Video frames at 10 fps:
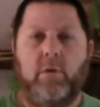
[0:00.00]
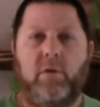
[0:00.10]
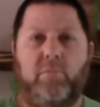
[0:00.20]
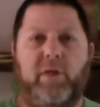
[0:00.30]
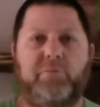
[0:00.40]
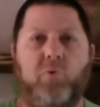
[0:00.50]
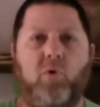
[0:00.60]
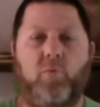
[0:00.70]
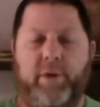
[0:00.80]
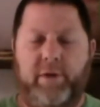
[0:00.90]
the
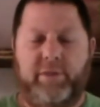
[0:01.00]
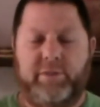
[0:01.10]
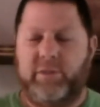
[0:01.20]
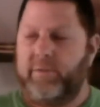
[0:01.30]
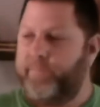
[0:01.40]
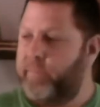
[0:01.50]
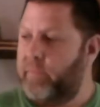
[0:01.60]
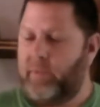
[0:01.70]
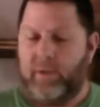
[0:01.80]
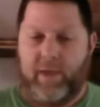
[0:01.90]
Bloodsport Witness,
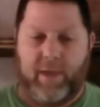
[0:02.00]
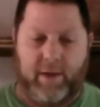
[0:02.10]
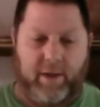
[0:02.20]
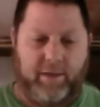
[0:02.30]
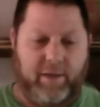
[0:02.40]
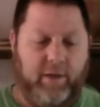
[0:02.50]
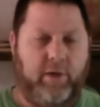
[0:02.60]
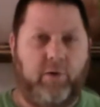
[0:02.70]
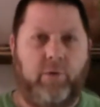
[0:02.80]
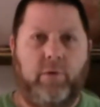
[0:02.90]
and I did a
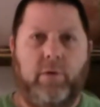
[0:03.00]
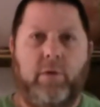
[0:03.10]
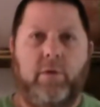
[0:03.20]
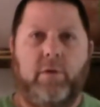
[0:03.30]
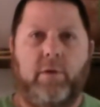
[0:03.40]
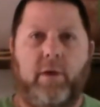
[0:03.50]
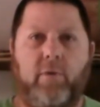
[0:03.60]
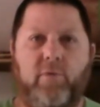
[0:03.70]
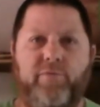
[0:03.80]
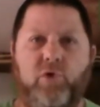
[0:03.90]
little
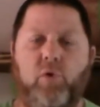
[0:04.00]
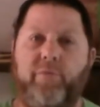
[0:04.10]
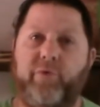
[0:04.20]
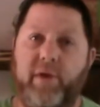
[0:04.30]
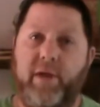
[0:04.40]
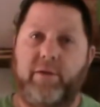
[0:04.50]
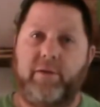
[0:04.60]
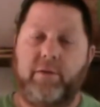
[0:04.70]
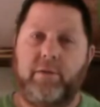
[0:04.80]
review over it